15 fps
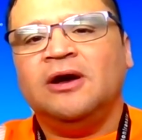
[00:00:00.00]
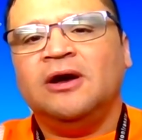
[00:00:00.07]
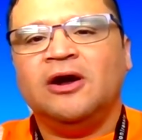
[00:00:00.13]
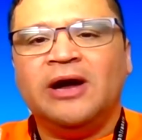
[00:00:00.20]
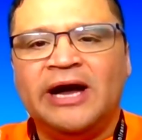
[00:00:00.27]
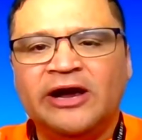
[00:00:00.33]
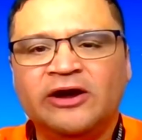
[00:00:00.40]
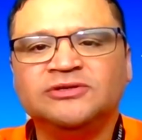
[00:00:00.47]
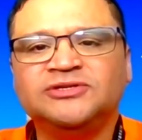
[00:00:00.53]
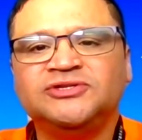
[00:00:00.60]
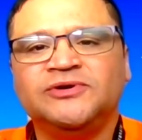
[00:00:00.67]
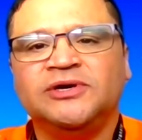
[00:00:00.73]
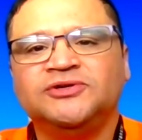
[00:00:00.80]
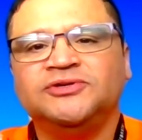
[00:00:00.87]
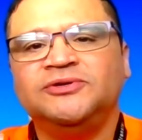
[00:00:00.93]
our higher
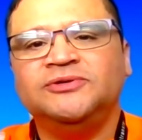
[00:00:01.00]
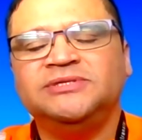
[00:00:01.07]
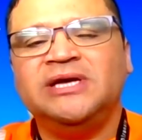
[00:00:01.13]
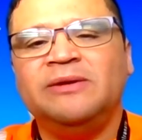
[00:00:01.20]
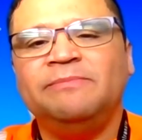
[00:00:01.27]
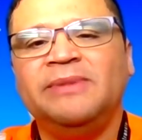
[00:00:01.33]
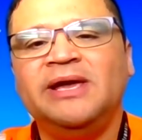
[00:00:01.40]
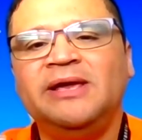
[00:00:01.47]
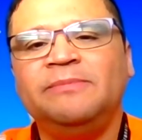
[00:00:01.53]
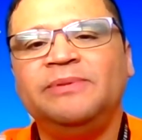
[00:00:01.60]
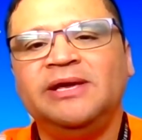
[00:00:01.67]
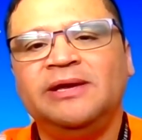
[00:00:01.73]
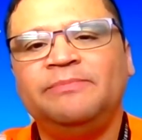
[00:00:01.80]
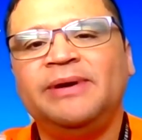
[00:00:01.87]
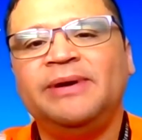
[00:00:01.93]
structures that may
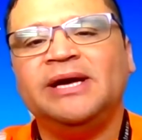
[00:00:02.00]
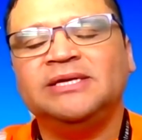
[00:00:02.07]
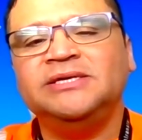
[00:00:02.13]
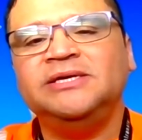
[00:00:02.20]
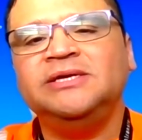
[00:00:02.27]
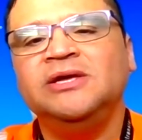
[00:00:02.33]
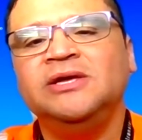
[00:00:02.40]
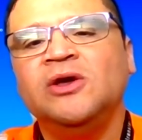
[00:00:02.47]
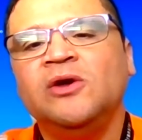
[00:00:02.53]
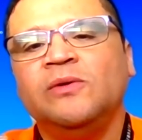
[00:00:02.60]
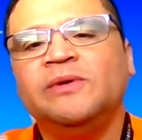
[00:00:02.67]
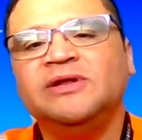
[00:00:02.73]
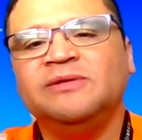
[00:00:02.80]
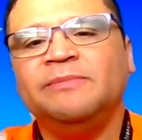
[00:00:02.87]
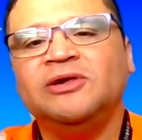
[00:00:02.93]
be impacted.
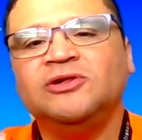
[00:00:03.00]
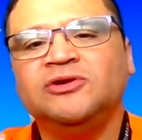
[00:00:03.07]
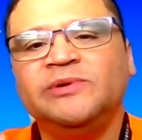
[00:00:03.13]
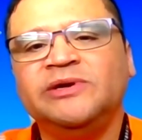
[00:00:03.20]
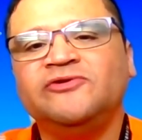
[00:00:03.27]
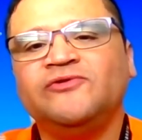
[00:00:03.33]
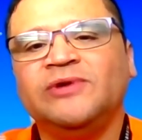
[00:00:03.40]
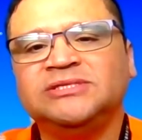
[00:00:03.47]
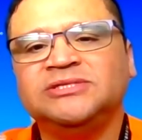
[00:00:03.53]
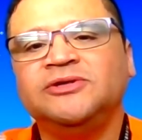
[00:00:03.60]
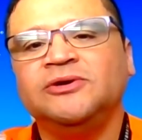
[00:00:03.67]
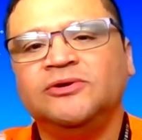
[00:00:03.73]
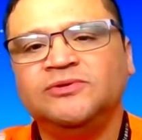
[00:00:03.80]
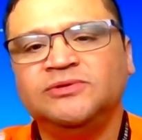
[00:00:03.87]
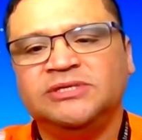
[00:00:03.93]
Wanted to make sure we address
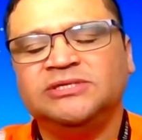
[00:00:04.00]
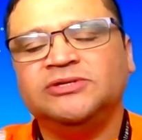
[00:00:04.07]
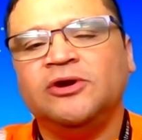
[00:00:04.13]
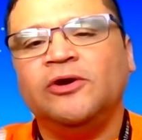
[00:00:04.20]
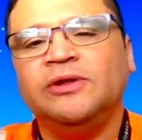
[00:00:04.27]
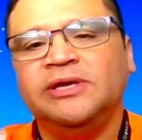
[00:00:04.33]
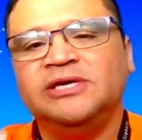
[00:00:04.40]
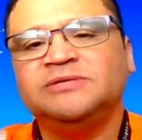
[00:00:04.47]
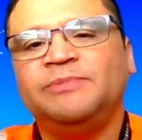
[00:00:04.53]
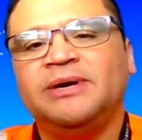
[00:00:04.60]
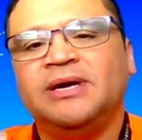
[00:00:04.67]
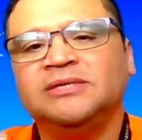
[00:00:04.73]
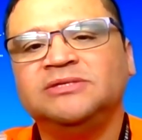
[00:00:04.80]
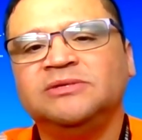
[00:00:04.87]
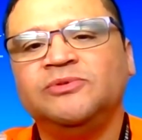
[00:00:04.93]
those as early as
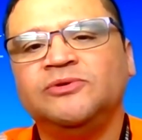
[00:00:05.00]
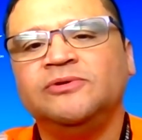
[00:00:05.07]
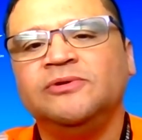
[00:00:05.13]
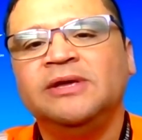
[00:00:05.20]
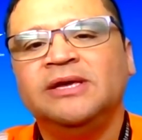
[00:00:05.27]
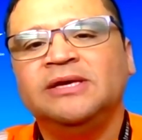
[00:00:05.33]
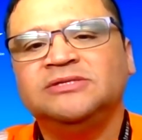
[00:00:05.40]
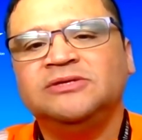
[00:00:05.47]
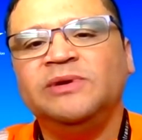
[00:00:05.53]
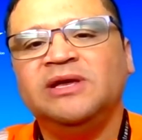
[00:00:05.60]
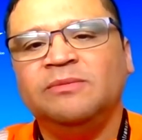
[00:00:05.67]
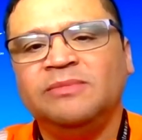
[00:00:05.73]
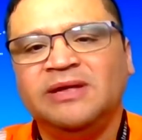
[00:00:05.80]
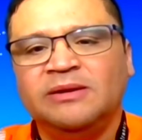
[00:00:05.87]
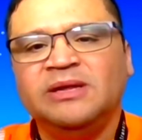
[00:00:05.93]
possible so we
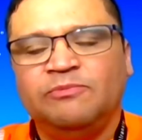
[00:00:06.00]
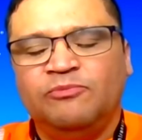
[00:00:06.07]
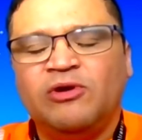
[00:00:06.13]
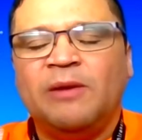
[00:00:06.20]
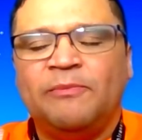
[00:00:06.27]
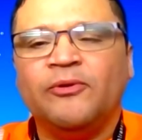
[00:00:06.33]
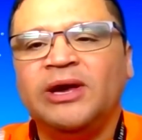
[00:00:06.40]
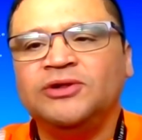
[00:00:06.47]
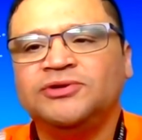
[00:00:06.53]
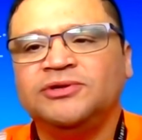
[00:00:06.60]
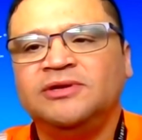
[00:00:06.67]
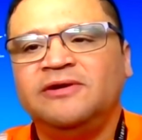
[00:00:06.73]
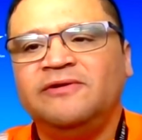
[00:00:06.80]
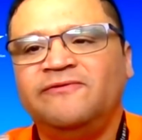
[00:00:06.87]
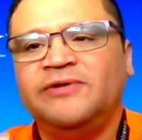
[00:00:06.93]
can, in
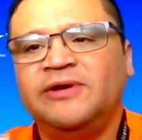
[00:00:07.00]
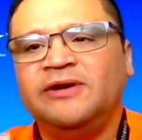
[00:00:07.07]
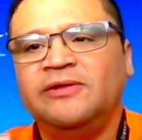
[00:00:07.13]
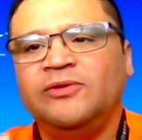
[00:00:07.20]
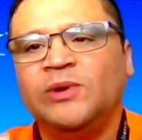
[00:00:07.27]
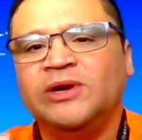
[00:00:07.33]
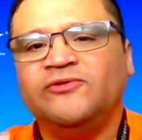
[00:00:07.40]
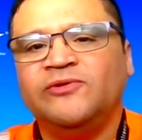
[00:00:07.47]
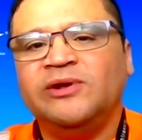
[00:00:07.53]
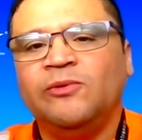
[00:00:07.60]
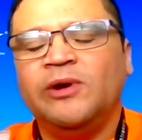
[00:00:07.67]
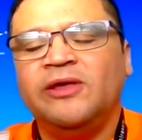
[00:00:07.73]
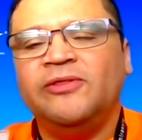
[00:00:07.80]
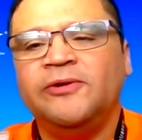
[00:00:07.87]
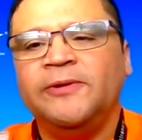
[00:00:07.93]
preparation of the wintry
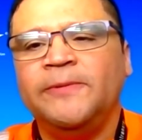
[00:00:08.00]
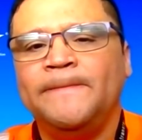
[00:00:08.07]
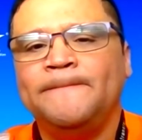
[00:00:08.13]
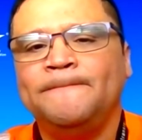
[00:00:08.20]
weather.